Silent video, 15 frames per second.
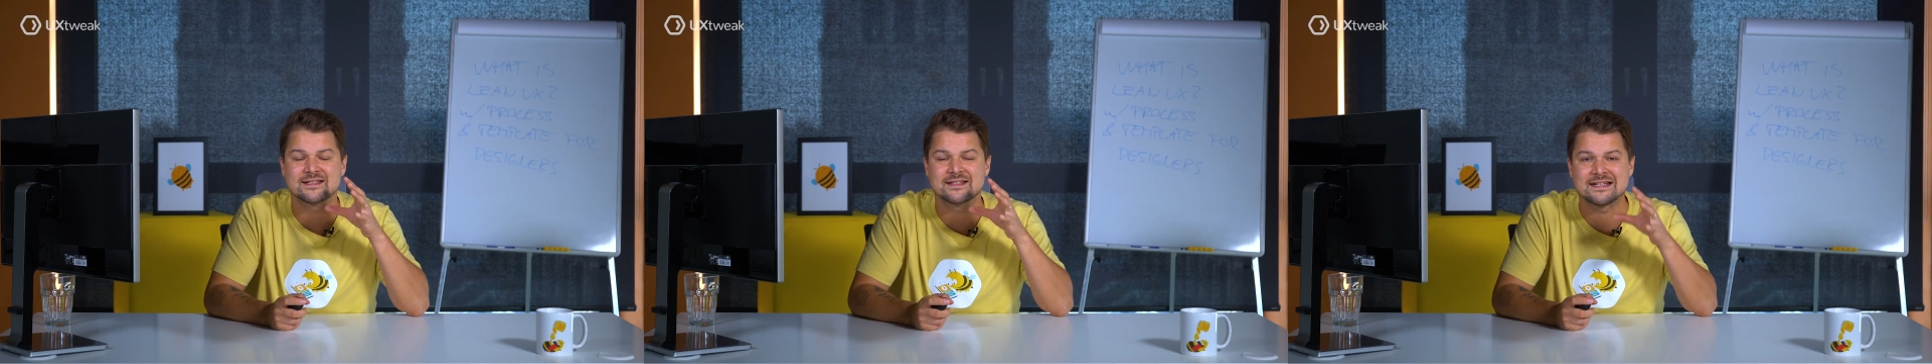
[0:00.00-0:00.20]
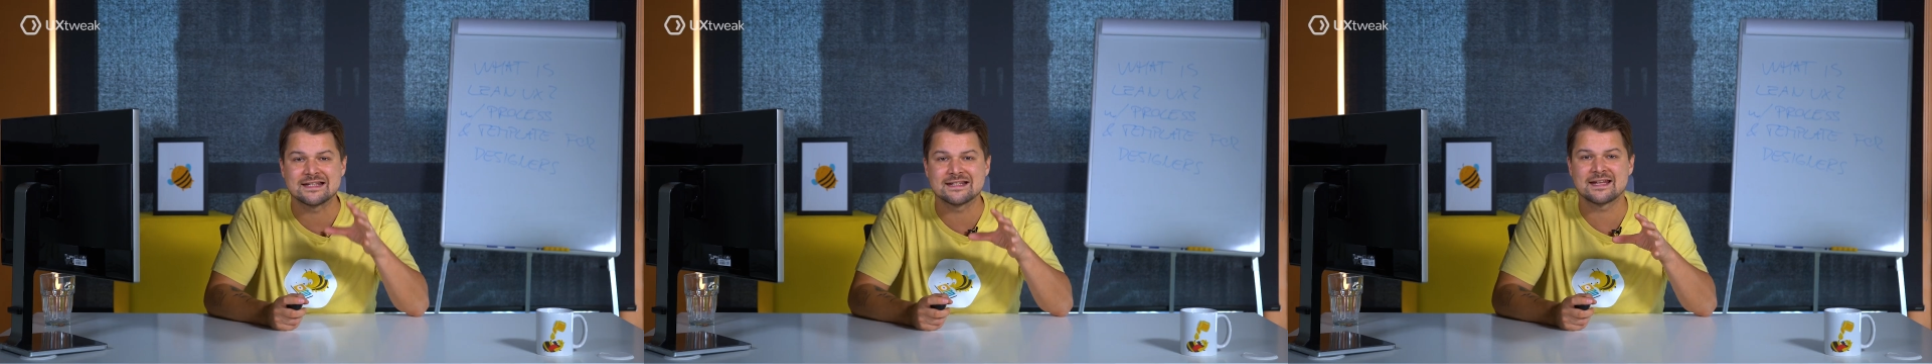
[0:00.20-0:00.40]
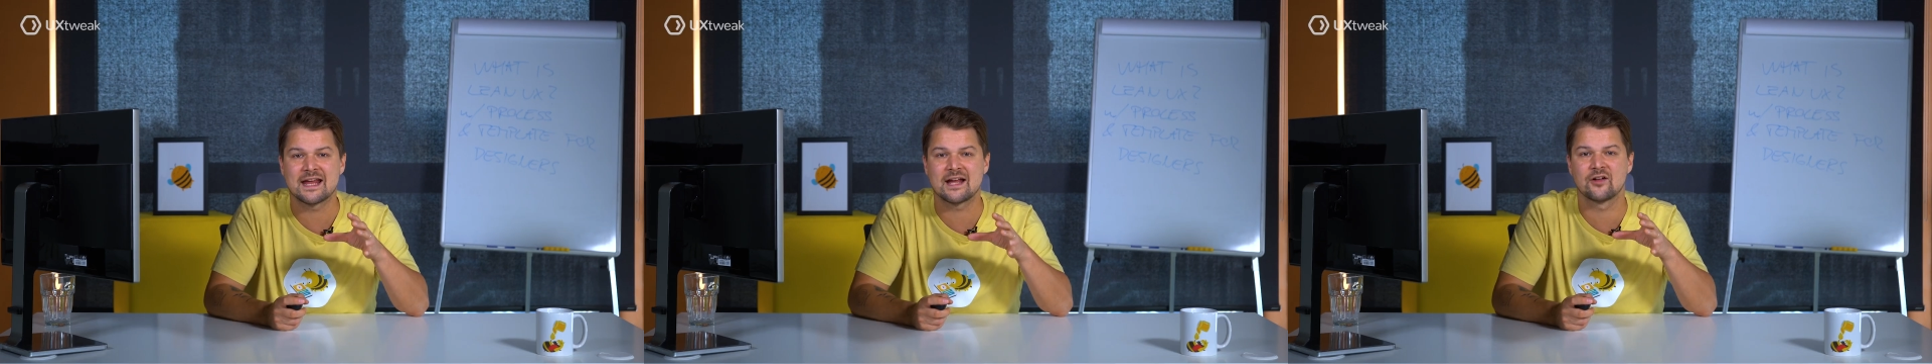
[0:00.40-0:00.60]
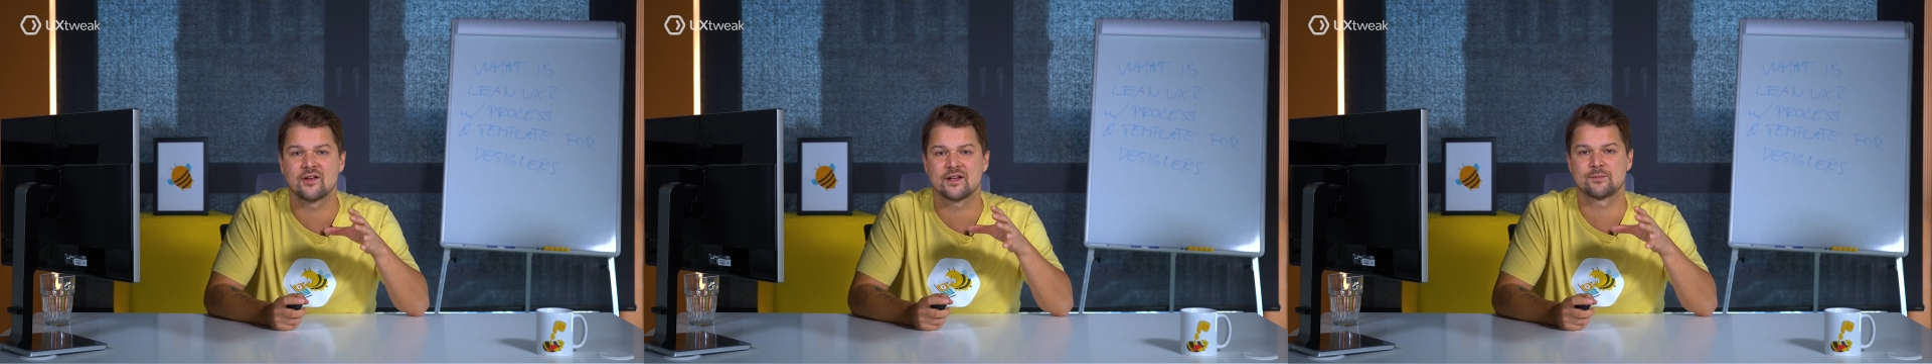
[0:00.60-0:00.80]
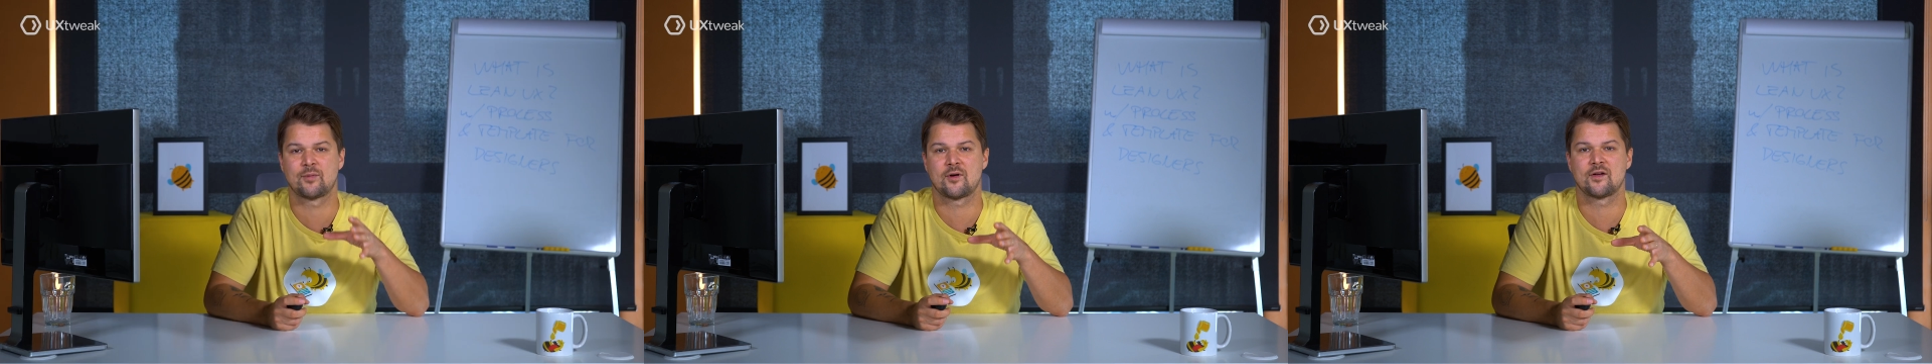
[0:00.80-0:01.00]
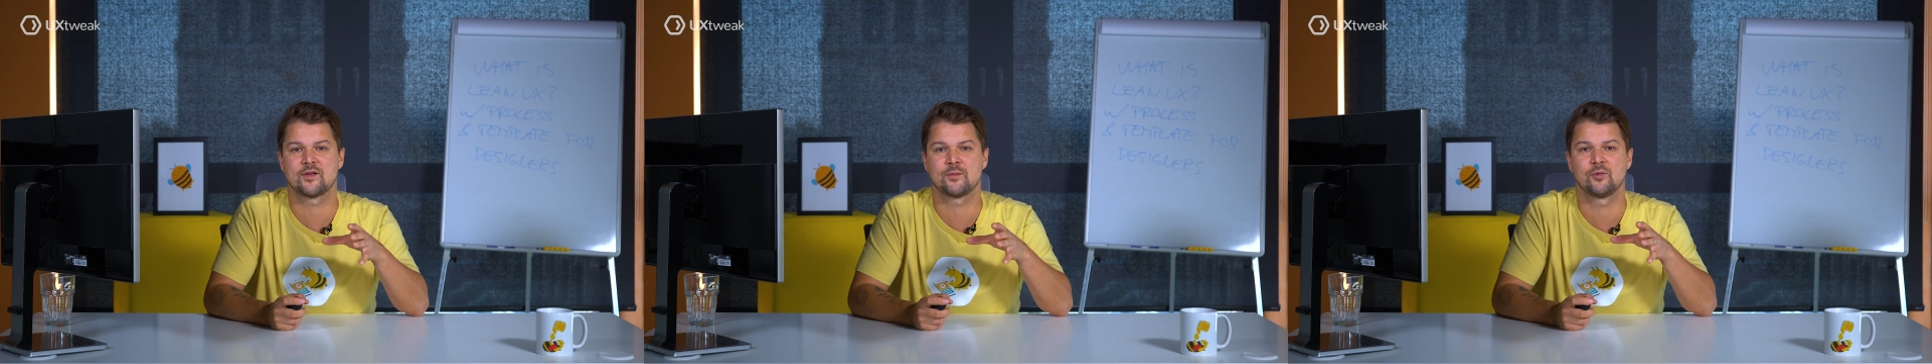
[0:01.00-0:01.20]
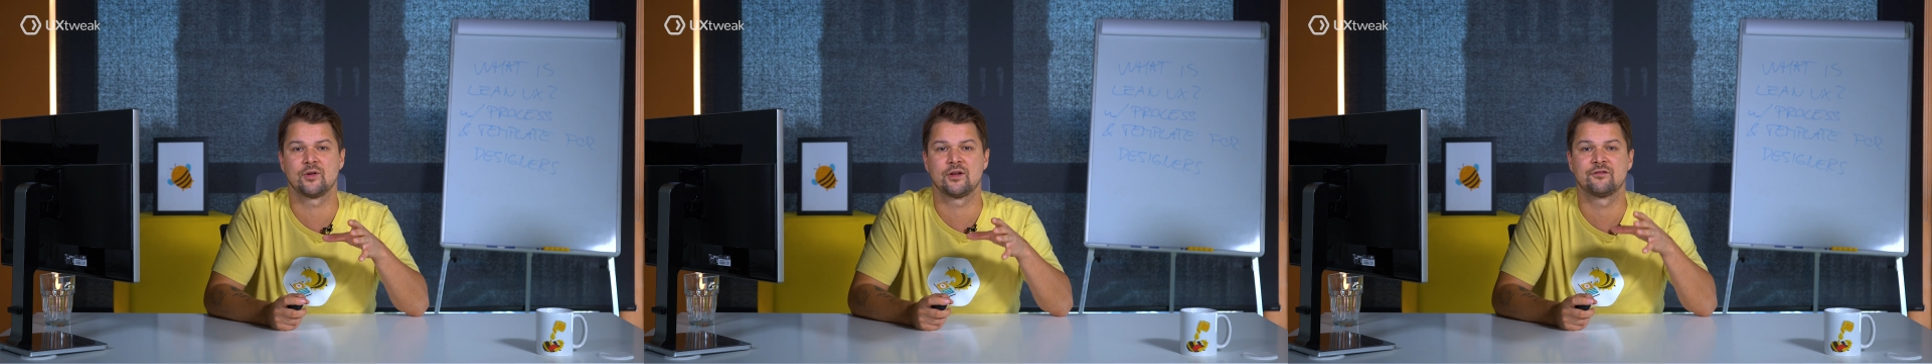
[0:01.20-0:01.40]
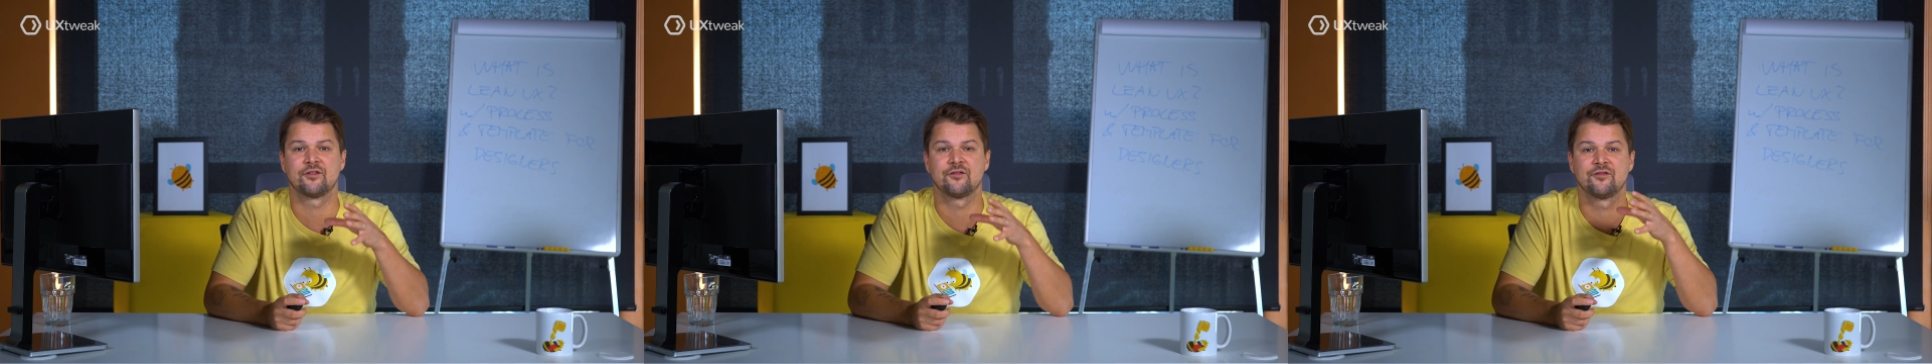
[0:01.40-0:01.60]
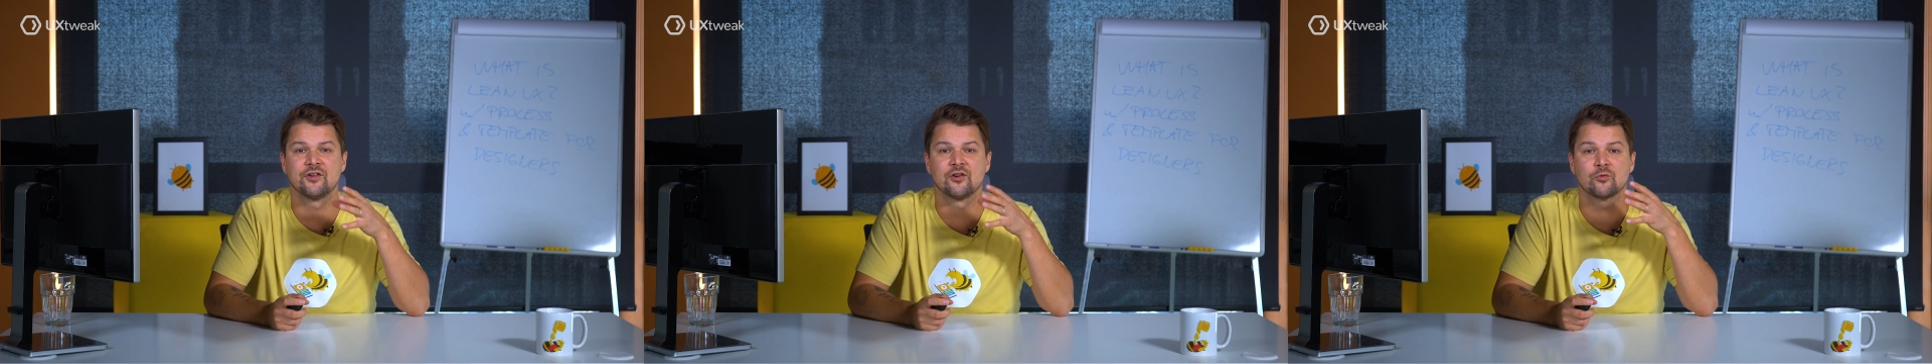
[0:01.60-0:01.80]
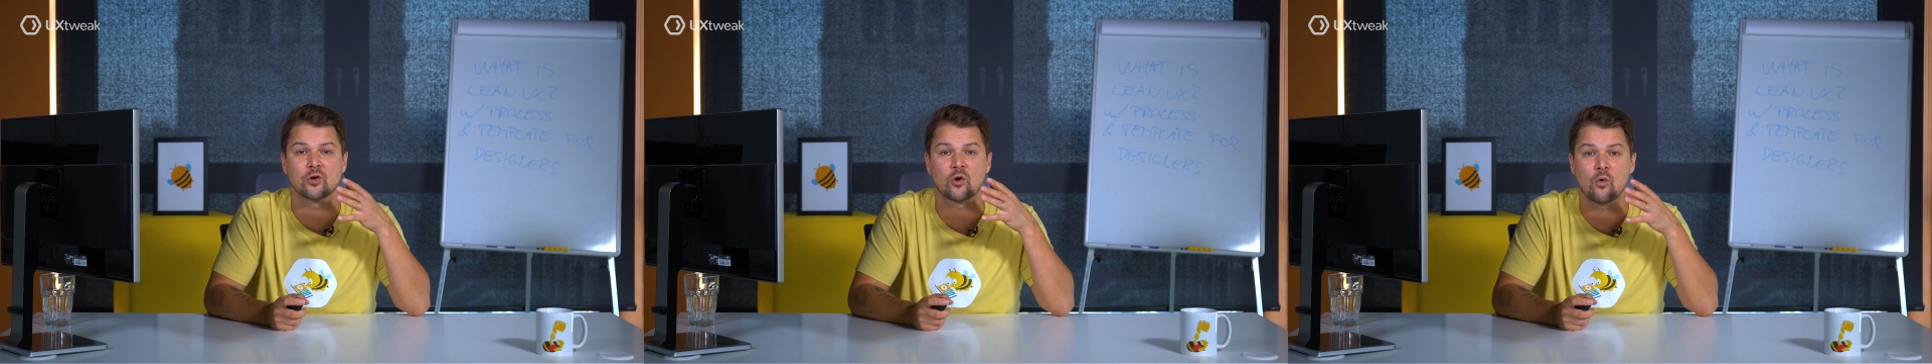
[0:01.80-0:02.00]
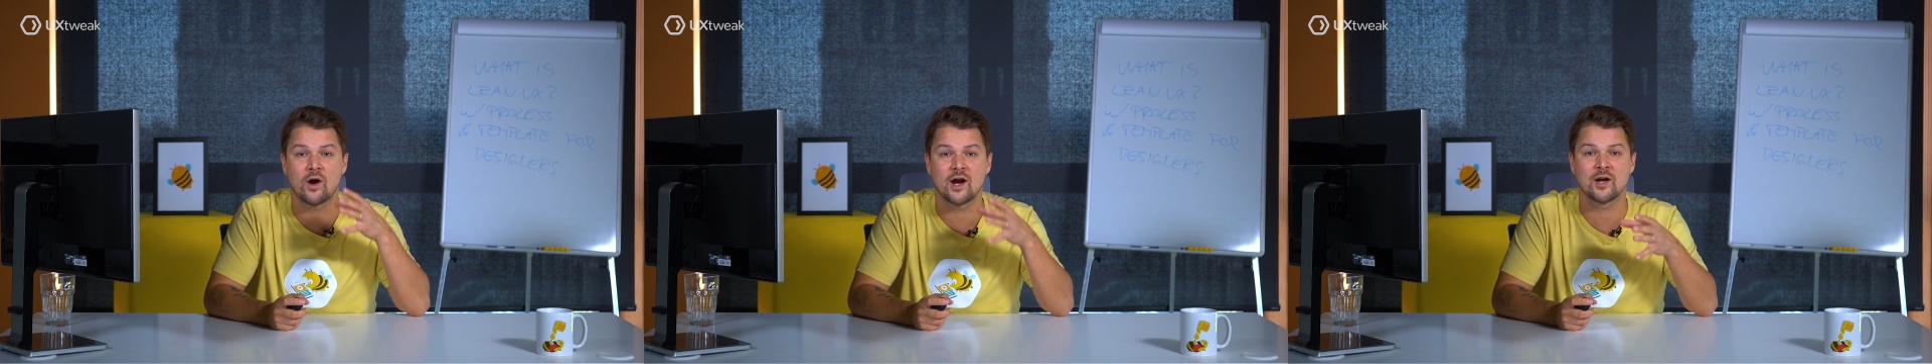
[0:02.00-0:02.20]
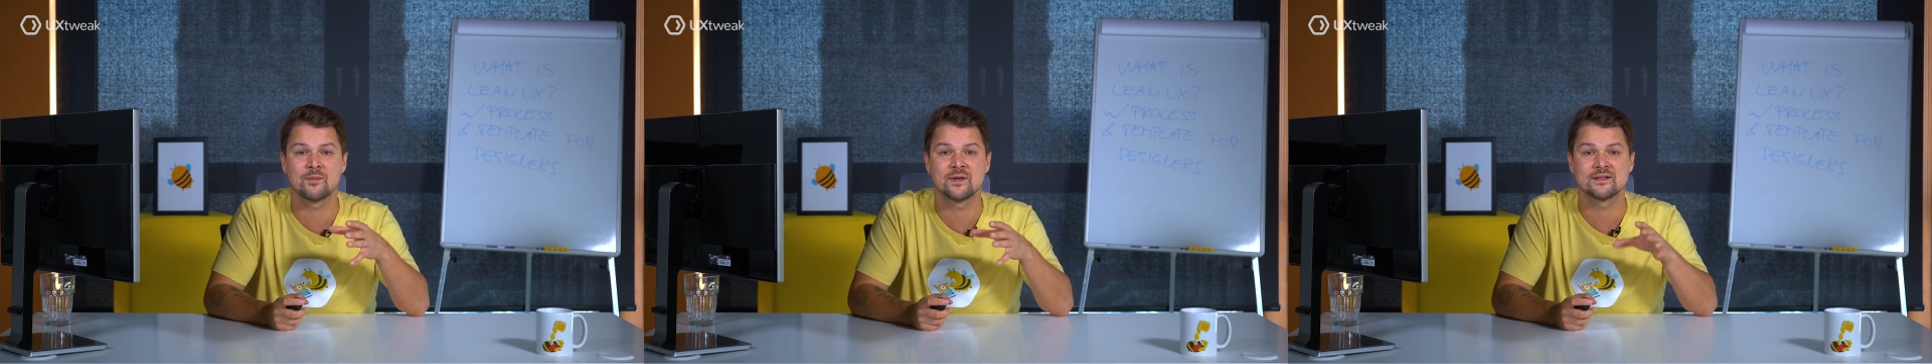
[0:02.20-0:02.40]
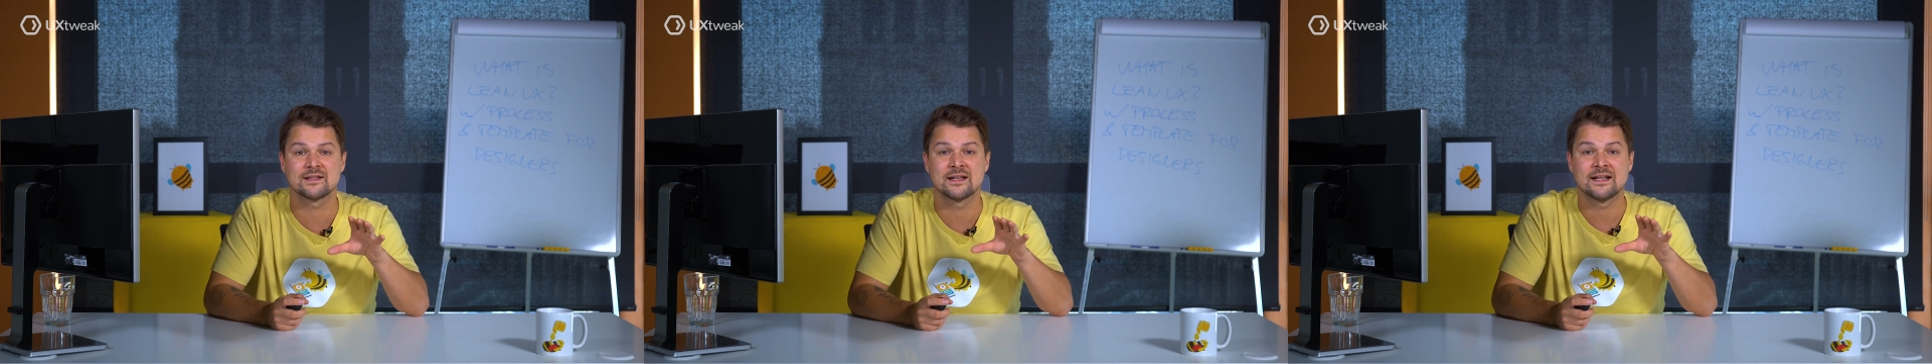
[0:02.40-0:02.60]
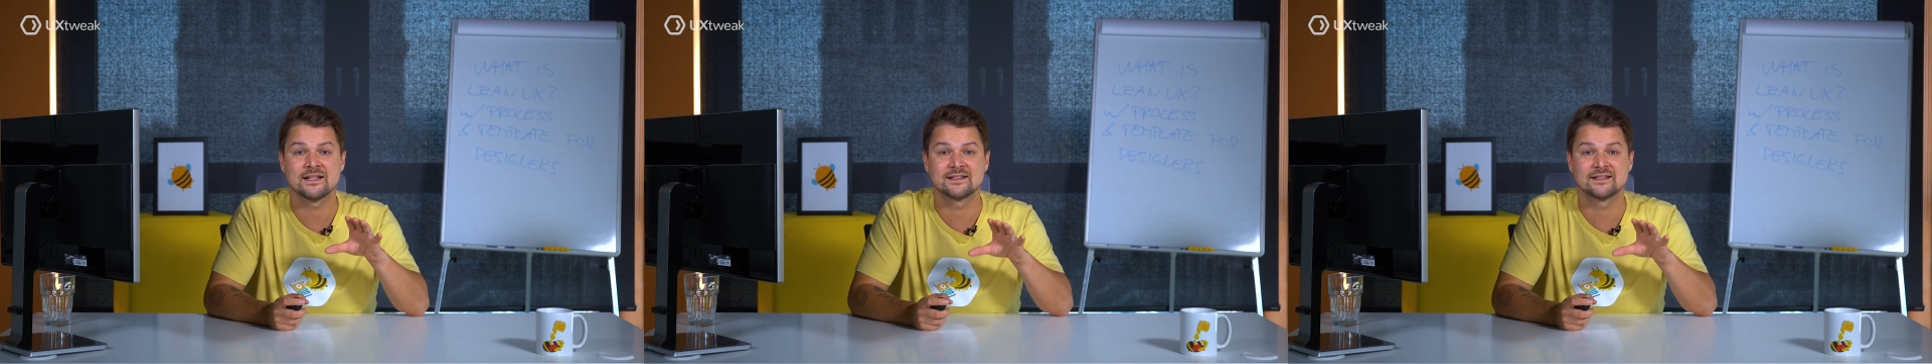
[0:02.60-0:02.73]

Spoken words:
detailed as possible and fulfill requirements